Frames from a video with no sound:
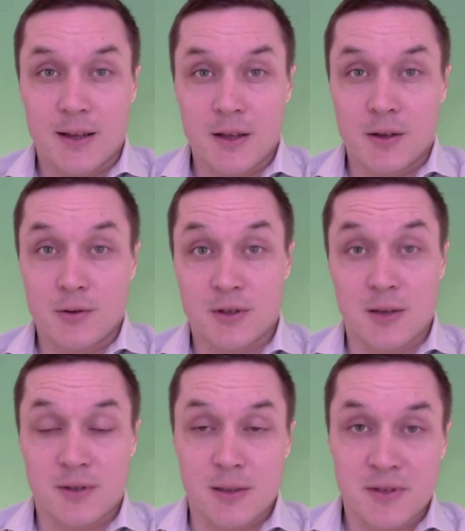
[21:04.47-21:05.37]
into
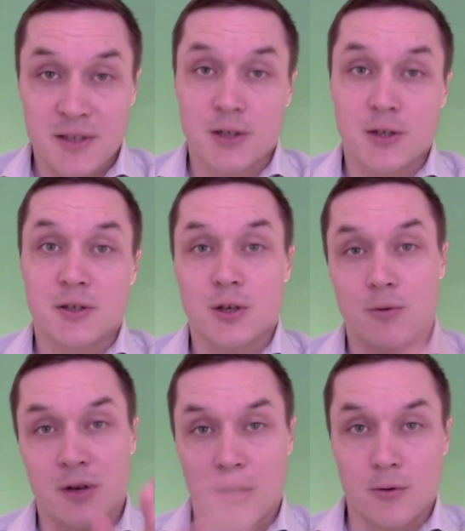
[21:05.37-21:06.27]
some some sections so
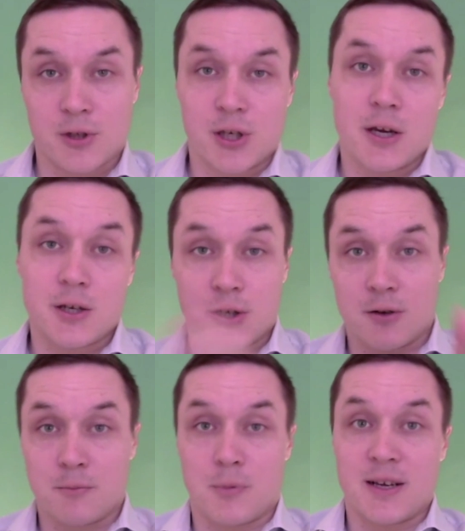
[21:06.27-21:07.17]

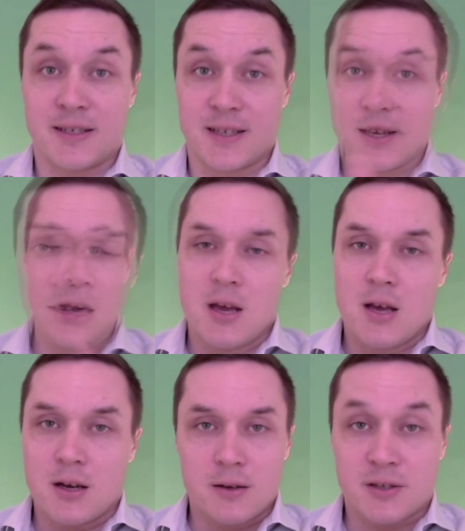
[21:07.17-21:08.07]
negotiation pricing
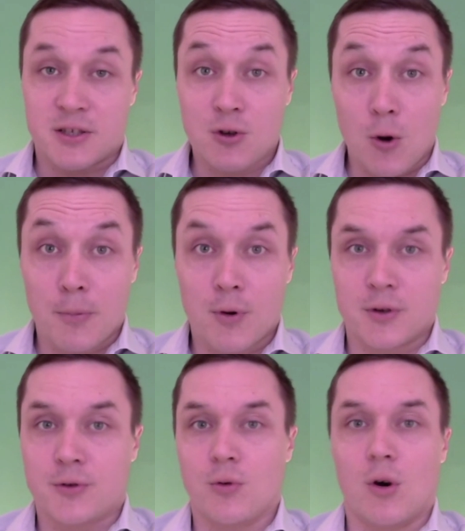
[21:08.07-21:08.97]
uh, scope
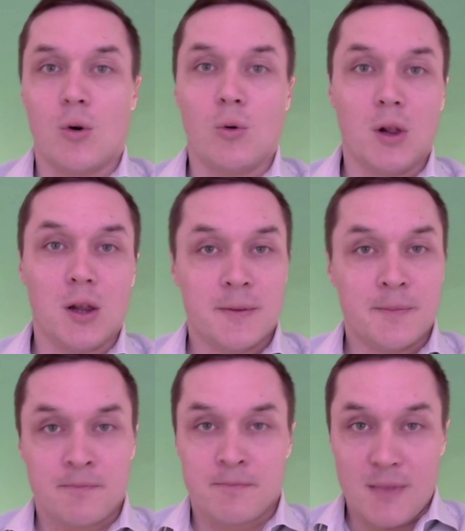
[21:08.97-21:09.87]
control
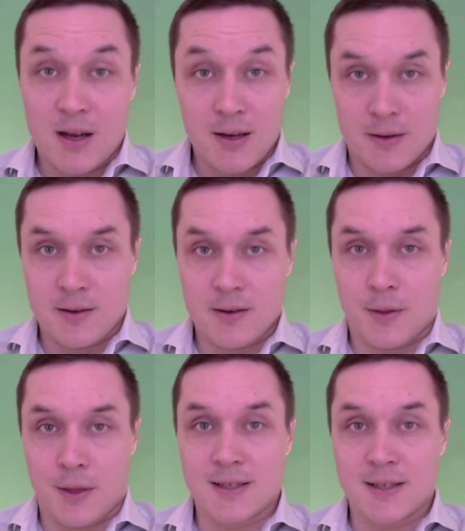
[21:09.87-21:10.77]
uh,
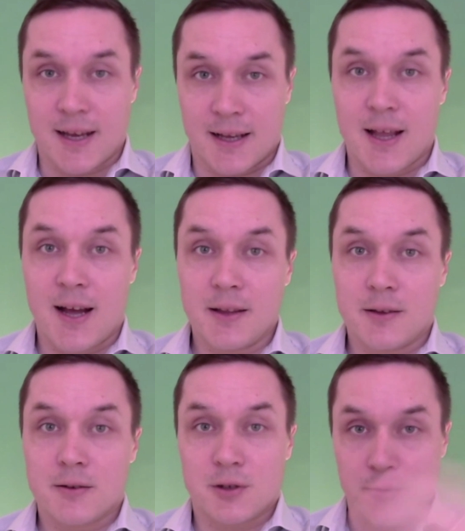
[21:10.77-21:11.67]
things like that
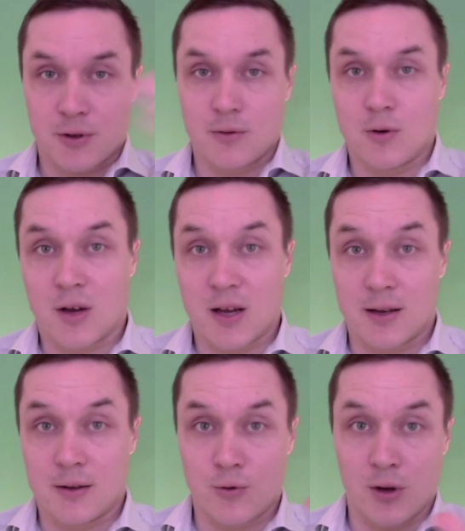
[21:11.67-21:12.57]
so so you
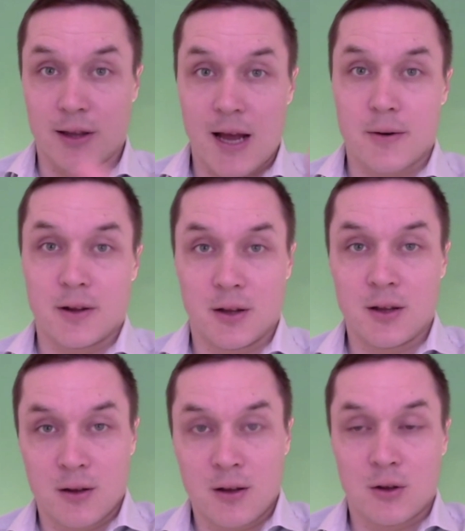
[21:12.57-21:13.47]
can drill down in,
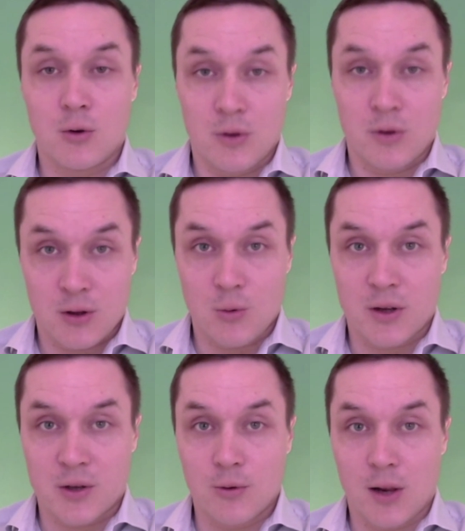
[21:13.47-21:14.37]
in, into into
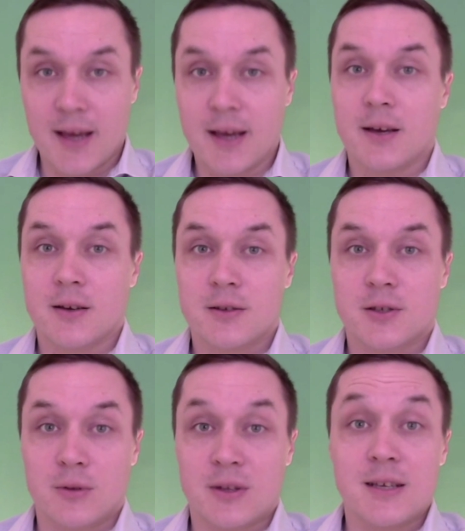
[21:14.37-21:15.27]
what you like
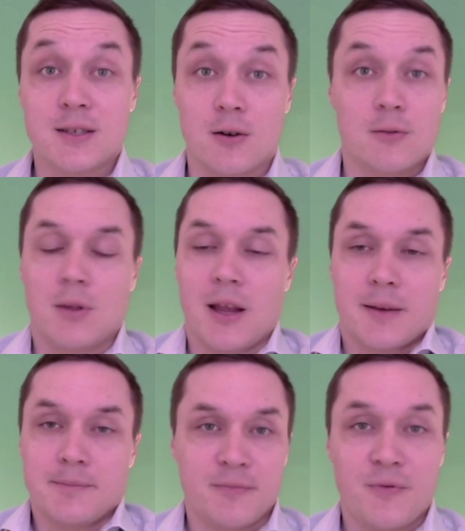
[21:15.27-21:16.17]
so these are
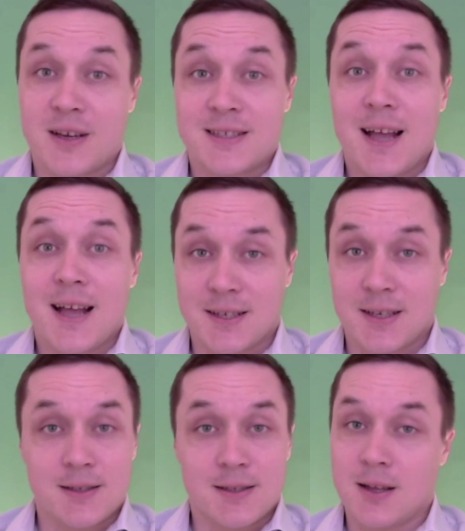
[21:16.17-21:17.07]
like fixed
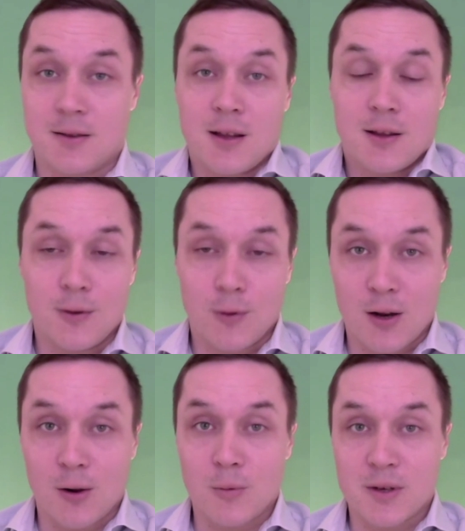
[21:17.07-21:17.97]
assets that that you can
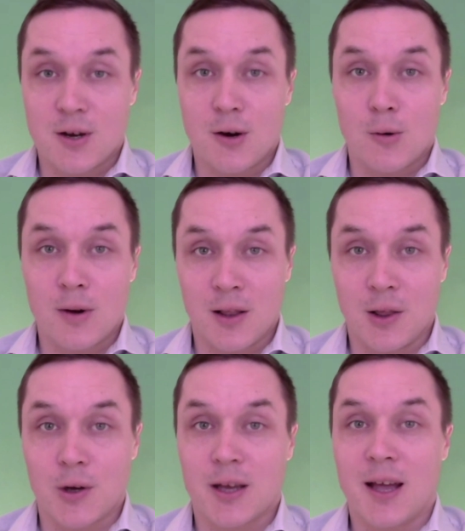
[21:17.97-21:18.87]
always go and
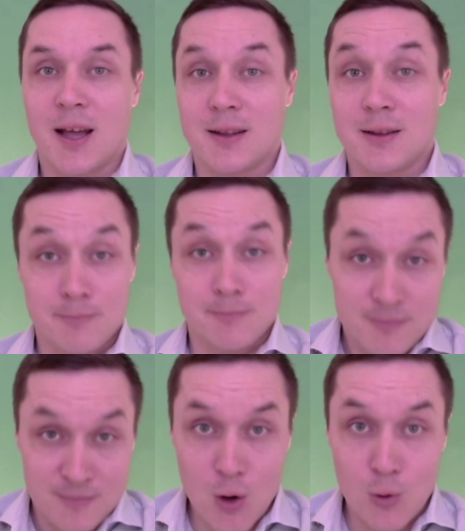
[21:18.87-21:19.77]
look and
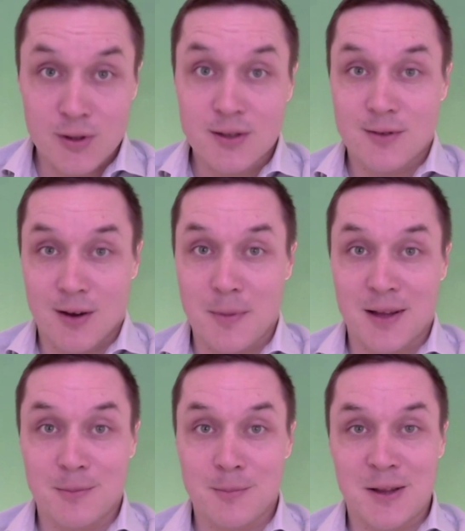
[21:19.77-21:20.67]
use they're
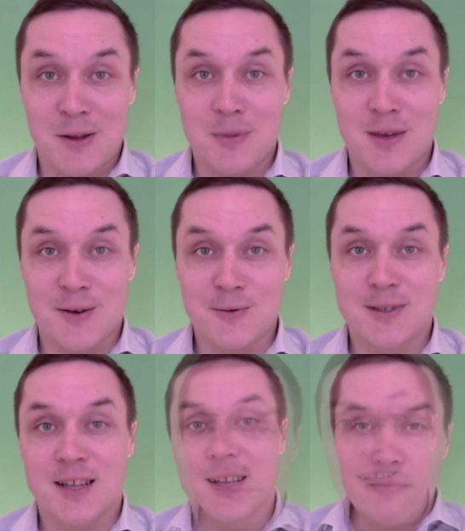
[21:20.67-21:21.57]
meant meant to be used
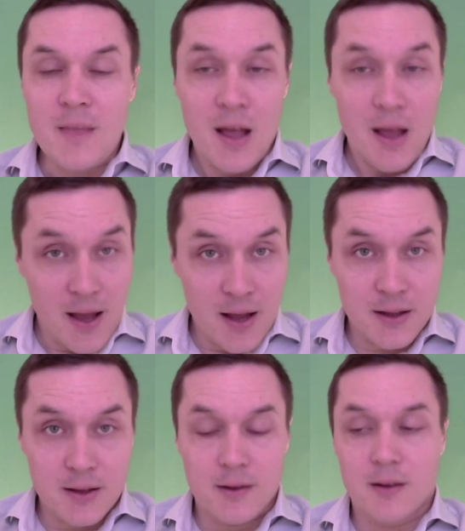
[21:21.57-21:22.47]

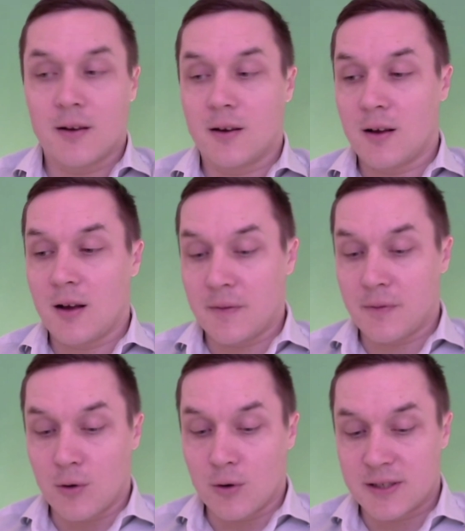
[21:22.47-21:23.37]
and uh, of
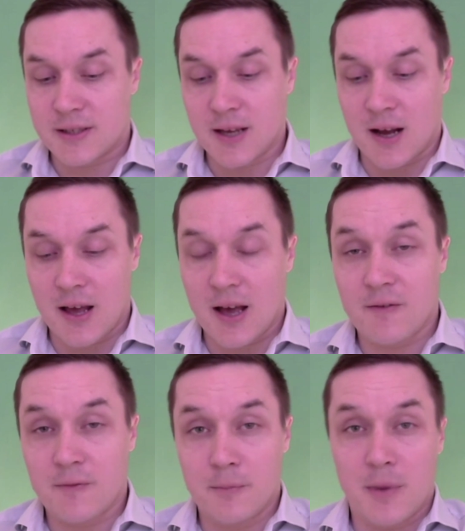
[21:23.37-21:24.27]
course i
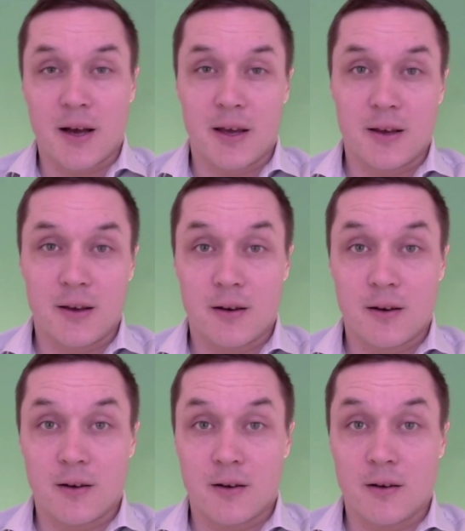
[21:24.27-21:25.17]
have my
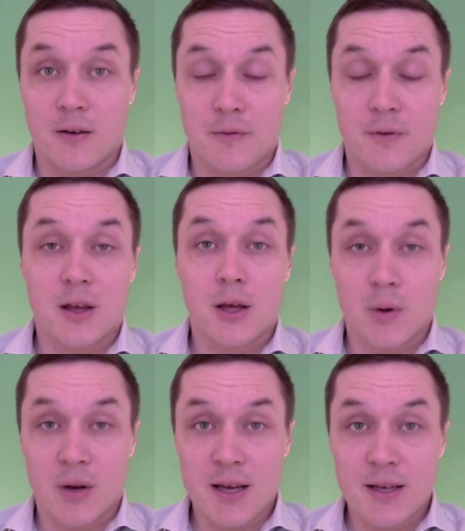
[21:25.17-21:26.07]
uh, uh, free q
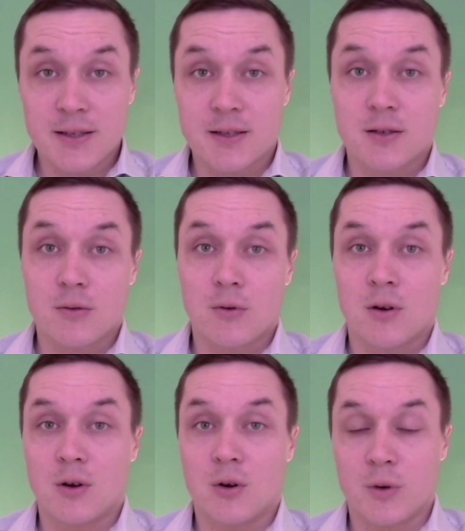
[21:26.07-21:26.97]
and a's
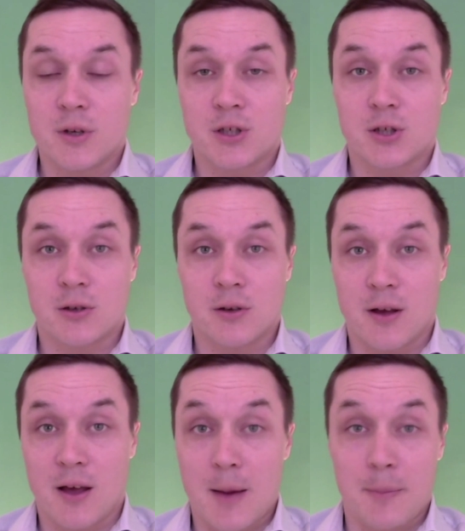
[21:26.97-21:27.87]
uh, which
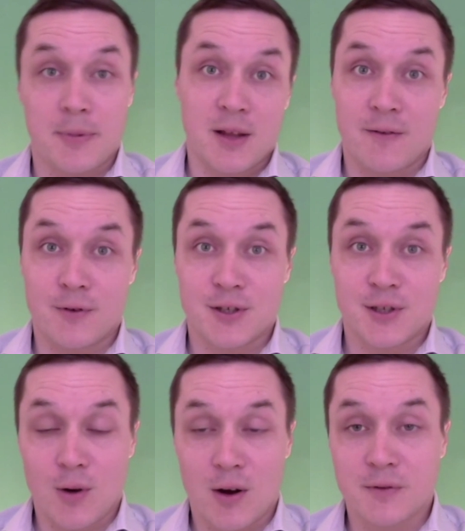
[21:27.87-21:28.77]
happen every
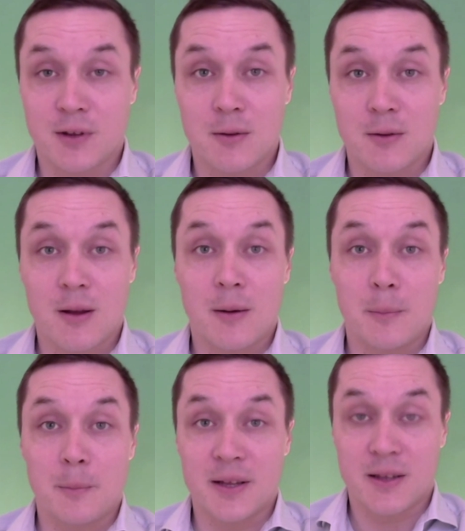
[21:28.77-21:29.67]
so often
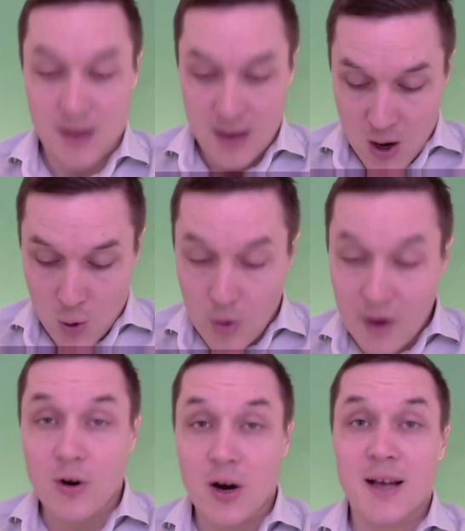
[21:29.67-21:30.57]
but
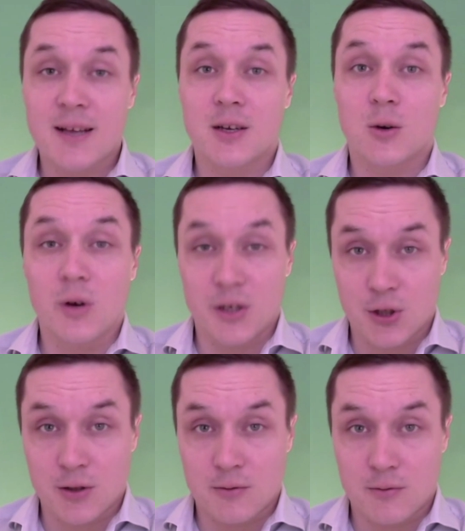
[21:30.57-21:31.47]
whoever has a question